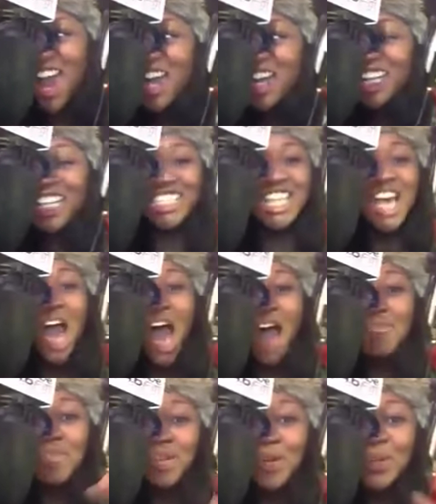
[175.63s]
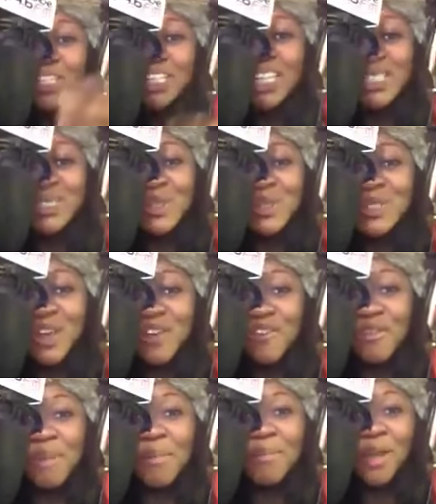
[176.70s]
Because I'm recording this also
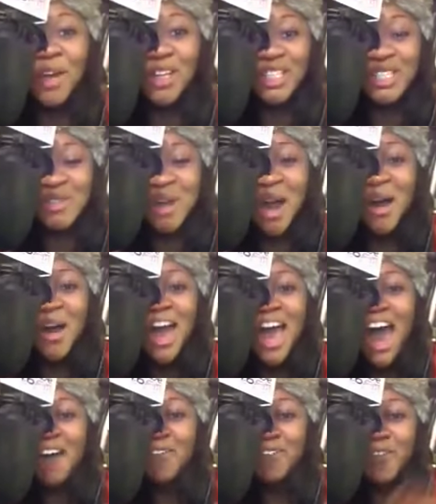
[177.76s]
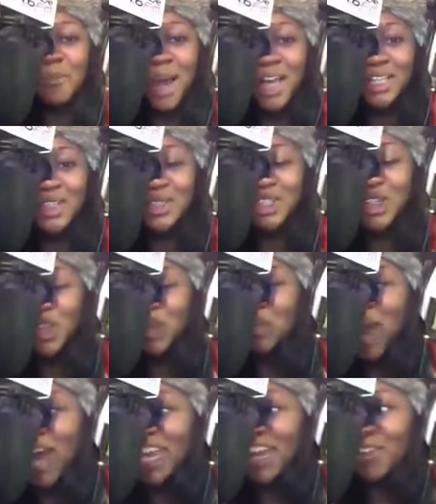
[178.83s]
from my blog as well and from my YouTube and